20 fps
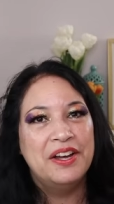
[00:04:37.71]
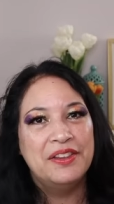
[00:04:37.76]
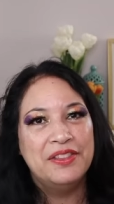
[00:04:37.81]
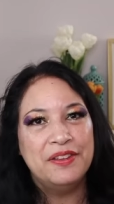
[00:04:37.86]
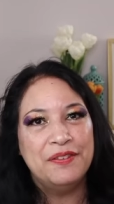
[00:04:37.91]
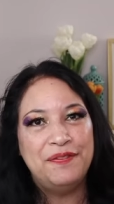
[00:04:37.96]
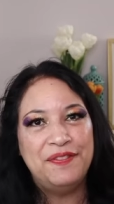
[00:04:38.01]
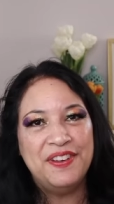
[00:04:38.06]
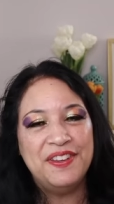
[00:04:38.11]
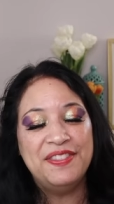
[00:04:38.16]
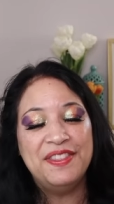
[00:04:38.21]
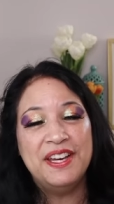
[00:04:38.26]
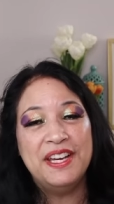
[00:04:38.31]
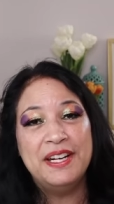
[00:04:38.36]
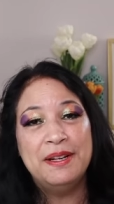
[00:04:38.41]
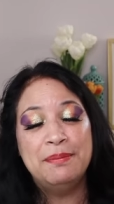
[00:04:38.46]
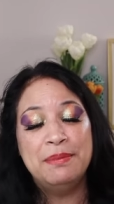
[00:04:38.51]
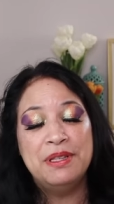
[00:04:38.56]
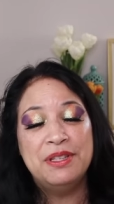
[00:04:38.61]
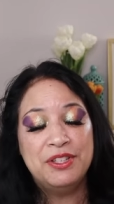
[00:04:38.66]
The fifth
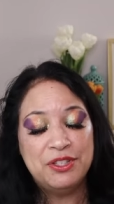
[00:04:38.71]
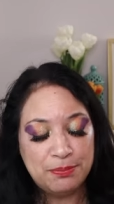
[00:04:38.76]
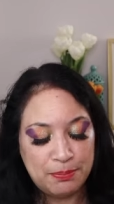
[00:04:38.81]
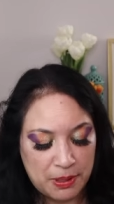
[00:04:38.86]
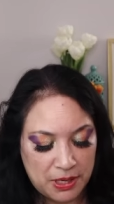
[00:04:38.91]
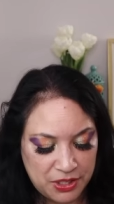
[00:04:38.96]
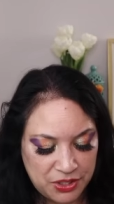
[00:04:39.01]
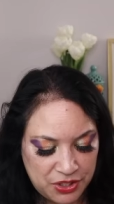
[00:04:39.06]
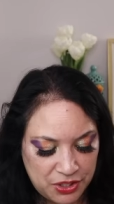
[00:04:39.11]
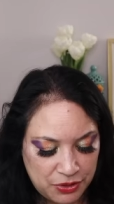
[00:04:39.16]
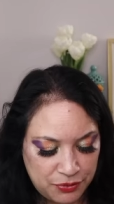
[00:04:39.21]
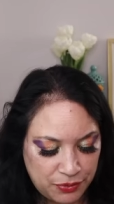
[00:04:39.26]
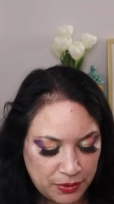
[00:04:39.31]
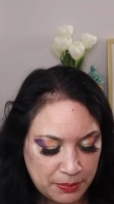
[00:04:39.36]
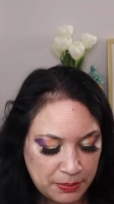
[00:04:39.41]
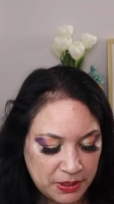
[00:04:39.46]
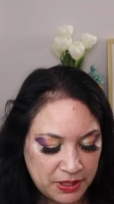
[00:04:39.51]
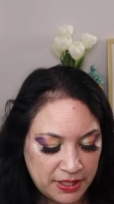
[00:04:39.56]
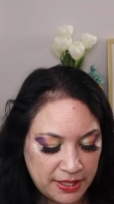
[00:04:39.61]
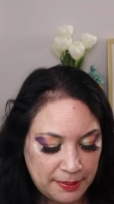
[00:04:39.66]
item in this box is
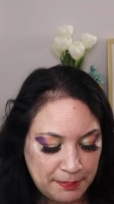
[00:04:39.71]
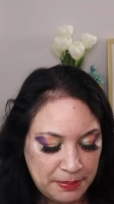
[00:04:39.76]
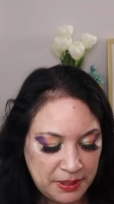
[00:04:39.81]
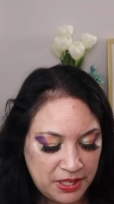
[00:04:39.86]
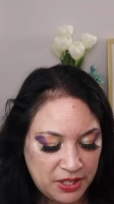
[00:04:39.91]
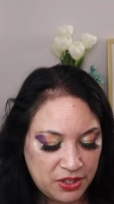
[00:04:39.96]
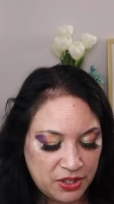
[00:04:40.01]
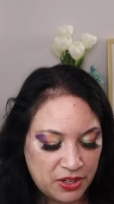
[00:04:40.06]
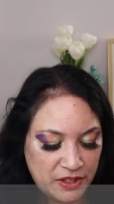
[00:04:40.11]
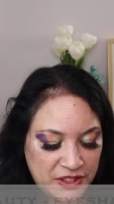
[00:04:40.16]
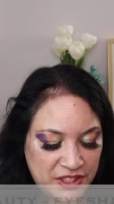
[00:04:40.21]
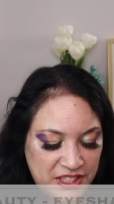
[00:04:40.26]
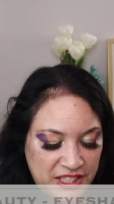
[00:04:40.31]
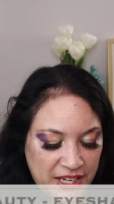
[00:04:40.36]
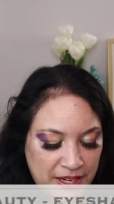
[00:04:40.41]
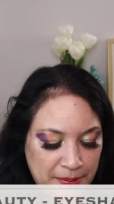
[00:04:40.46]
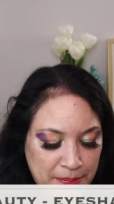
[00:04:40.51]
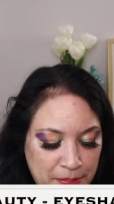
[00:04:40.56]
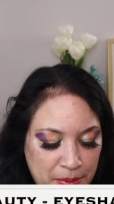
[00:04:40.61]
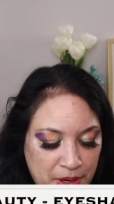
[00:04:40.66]
from a company called
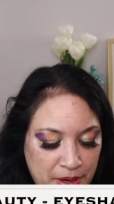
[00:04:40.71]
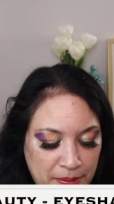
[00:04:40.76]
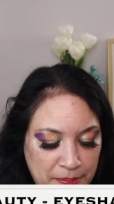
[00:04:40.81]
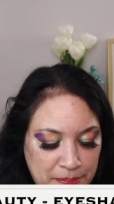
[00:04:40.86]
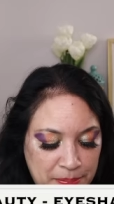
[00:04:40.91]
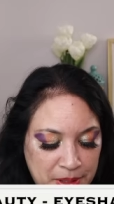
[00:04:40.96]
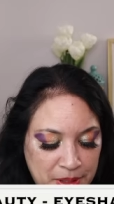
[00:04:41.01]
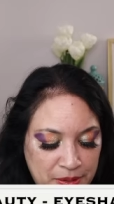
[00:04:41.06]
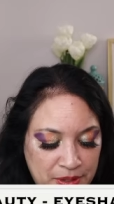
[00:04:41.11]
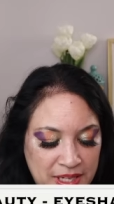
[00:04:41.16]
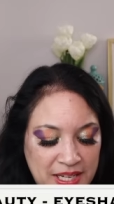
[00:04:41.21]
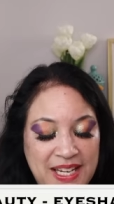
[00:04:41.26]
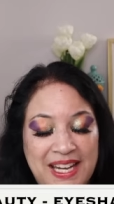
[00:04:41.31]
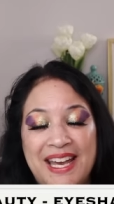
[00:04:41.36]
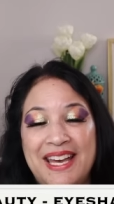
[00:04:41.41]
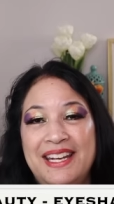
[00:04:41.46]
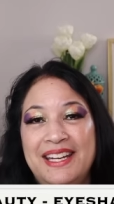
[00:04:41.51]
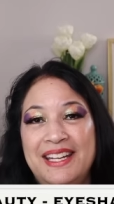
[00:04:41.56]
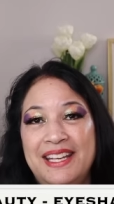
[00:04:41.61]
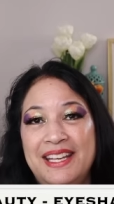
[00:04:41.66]
Sandbar Beauty,
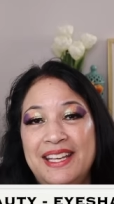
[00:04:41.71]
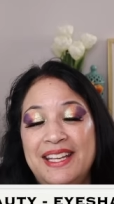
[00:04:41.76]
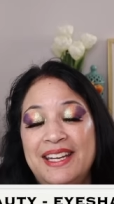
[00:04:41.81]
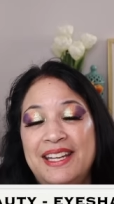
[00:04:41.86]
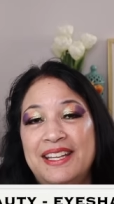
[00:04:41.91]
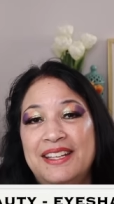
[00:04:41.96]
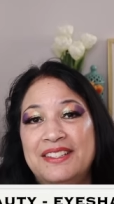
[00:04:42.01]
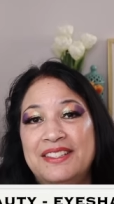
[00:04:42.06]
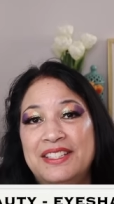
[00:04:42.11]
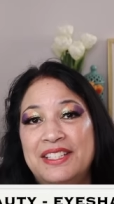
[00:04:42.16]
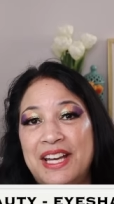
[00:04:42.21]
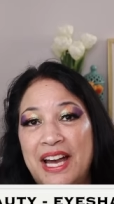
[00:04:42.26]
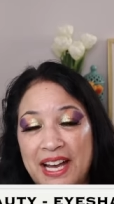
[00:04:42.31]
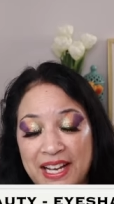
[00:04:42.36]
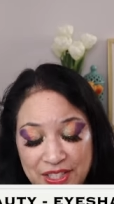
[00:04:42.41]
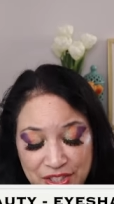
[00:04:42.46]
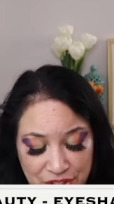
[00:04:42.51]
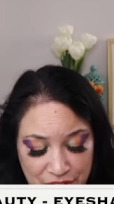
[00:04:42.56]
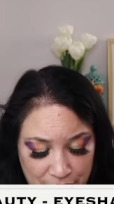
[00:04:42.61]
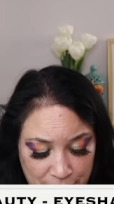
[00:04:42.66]
and it is an
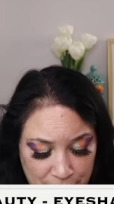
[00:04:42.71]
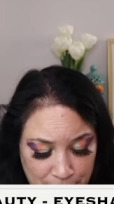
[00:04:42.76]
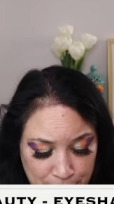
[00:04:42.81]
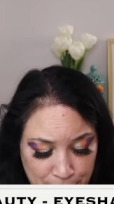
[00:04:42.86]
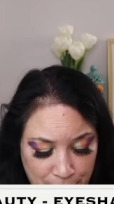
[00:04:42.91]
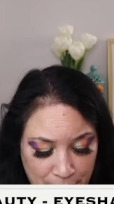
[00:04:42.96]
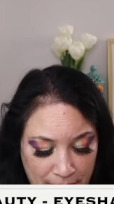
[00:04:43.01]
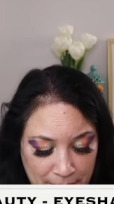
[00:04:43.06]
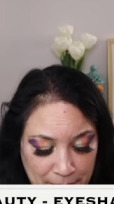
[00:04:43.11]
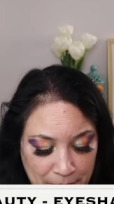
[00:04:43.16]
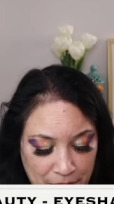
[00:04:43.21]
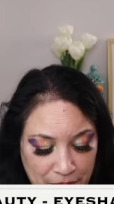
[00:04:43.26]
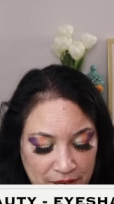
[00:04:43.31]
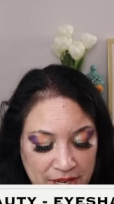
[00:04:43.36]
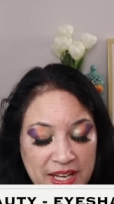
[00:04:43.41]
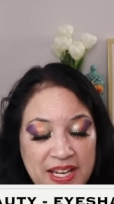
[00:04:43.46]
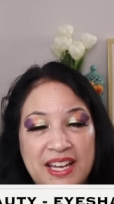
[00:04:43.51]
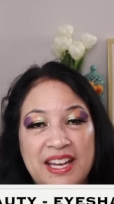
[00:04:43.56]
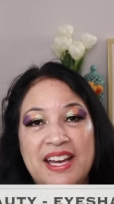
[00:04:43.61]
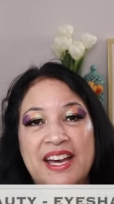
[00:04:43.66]
eyeshadow primer,
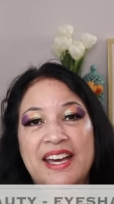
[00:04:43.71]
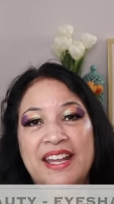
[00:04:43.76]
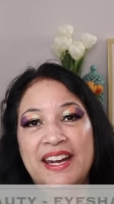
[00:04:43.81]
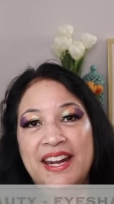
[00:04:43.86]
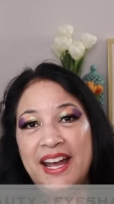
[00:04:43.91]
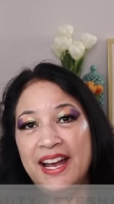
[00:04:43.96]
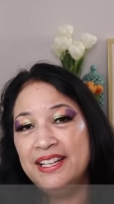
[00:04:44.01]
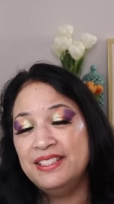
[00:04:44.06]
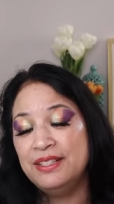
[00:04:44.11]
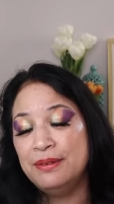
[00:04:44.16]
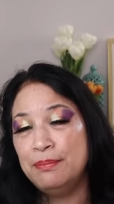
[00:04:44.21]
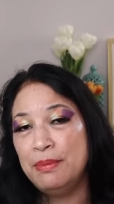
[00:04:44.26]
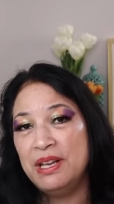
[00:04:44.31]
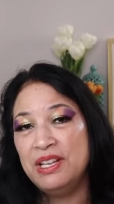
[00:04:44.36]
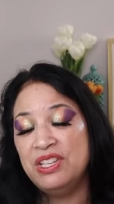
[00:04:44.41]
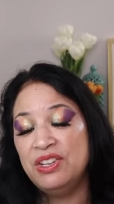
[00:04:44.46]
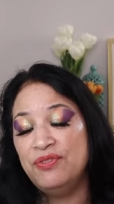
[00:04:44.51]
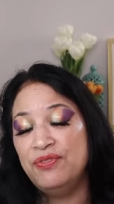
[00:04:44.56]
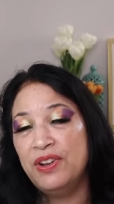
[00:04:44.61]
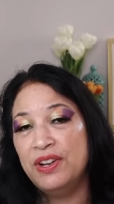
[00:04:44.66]
and it has a
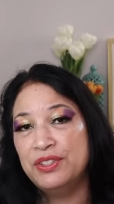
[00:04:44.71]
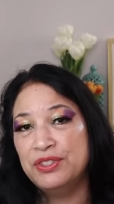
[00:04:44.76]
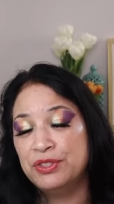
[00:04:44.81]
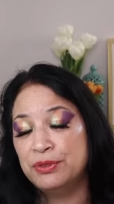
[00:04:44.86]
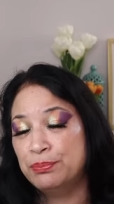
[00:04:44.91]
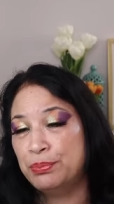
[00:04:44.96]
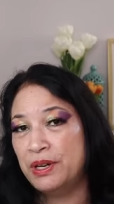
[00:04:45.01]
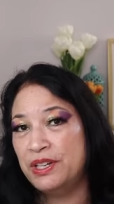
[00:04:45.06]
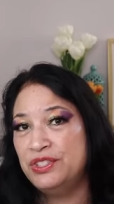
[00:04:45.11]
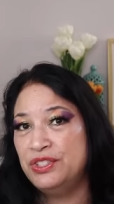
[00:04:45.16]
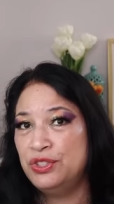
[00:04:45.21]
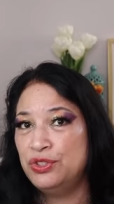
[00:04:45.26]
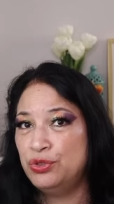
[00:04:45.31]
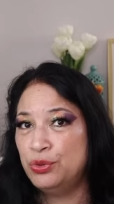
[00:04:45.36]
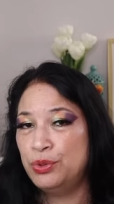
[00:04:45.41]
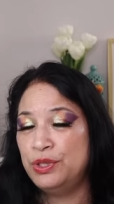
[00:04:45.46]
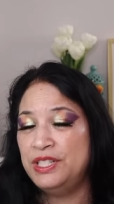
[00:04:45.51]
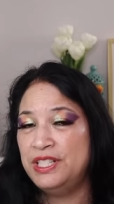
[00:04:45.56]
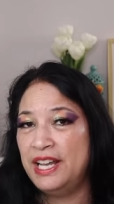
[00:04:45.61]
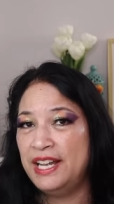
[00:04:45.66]
manufacturer price of
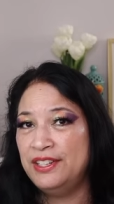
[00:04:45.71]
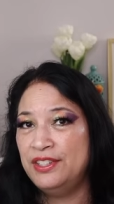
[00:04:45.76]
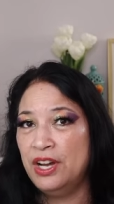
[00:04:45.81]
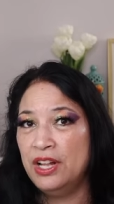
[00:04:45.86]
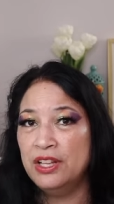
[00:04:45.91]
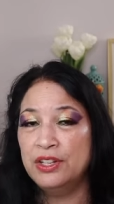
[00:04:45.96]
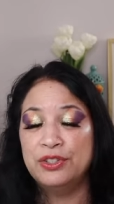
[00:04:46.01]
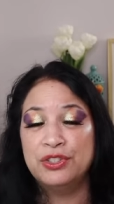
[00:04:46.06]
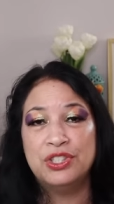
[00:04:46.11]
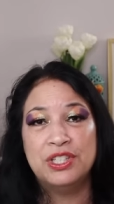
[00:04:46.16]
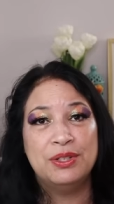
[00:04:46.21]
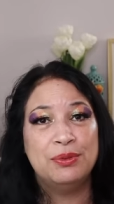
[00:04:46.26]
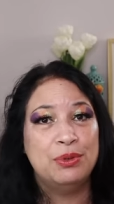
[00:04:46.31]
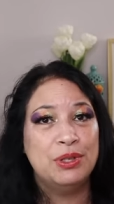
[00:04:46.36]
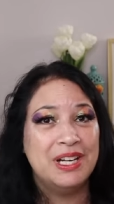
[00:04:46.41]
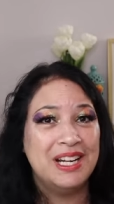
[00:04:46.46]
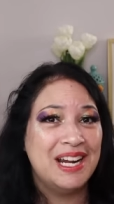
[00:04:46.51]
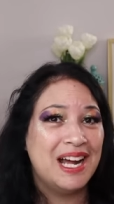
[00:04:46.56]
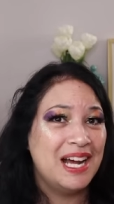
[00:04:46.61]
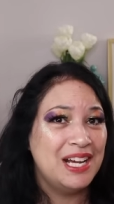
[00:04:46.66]
$28. And
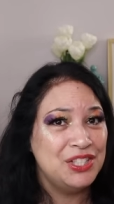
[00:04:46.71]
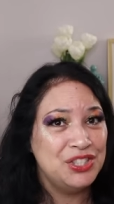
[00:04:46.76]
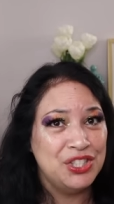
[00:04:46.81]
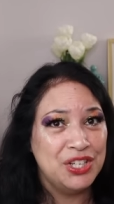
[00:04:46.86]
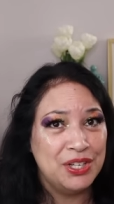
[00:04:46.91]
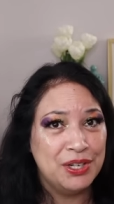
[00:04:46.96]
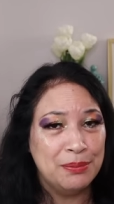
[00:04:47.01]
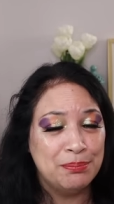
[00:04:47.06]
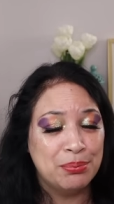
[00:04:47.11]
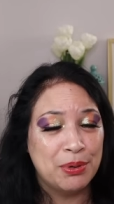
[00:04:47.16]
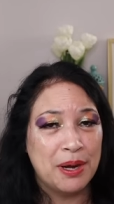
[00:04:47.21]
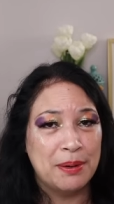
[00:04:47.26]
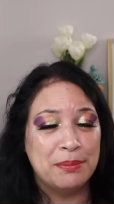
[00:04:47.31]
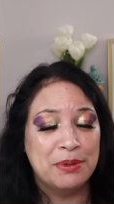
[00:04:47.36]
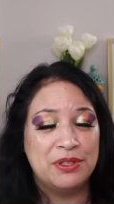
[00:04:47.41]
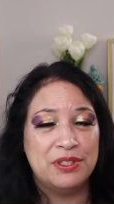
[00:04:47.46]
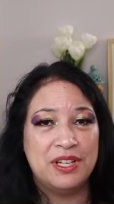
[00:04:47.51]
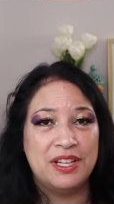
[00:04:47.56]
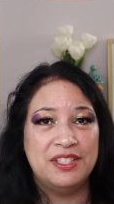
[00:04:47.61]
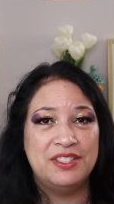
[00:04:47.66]
what an eyeshadow
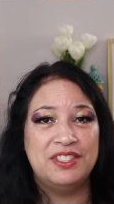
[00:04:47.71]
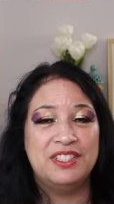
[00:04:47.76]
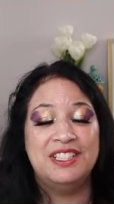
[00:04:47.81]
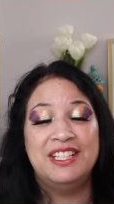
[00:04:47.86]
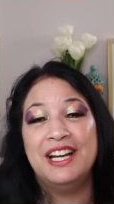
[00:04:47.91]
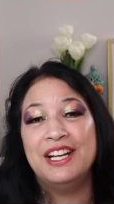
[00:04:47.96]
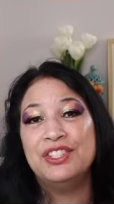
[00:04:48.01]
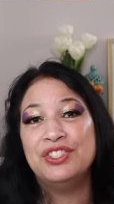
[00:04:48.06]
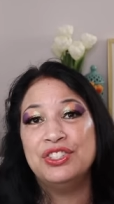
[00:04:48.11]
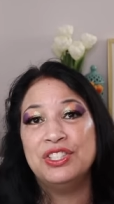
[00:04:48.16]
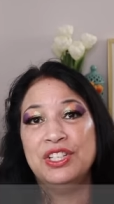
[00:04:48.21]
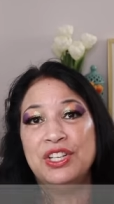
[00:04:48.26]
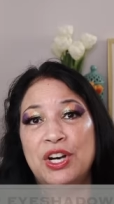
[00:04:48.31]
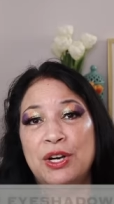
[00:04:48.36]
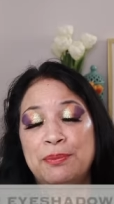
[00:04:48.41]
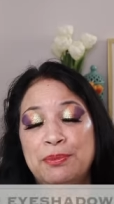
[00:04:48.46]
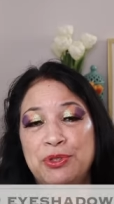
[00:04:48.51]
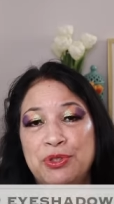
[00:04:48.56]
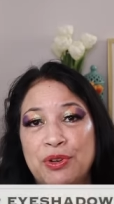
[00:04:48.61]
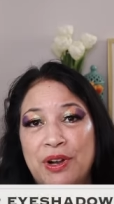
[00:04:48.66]
primer does, it actually
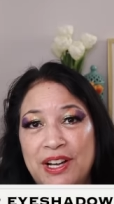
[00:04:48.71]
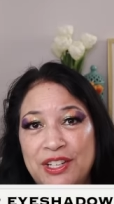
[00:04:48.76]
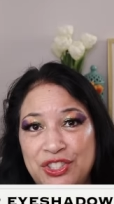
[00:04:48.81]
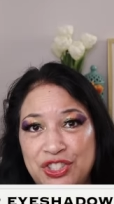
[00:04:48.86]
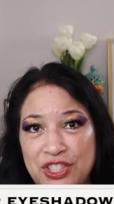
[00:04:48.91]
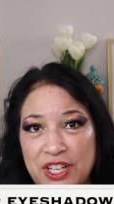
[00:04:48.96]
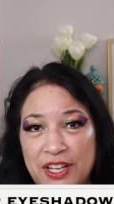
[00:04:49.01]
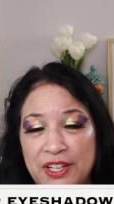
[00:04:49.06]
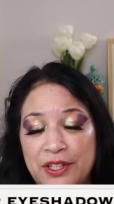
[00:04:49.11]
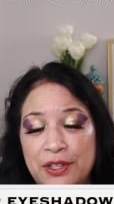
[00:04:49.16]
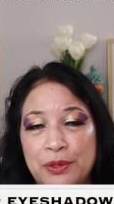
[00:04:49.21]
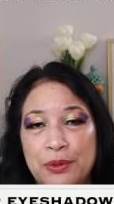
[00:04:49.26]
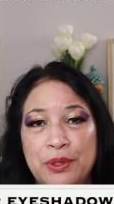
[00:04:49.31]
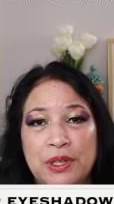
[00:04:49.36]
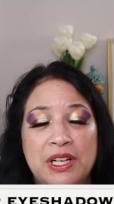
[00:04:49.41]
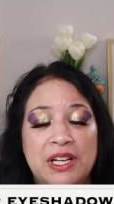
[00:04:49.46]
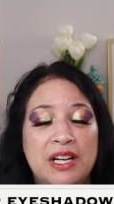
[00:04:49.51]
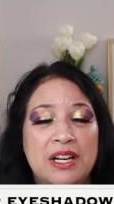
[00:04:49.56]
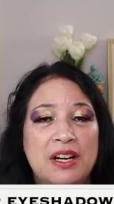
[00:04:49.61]
helps your eyeshadow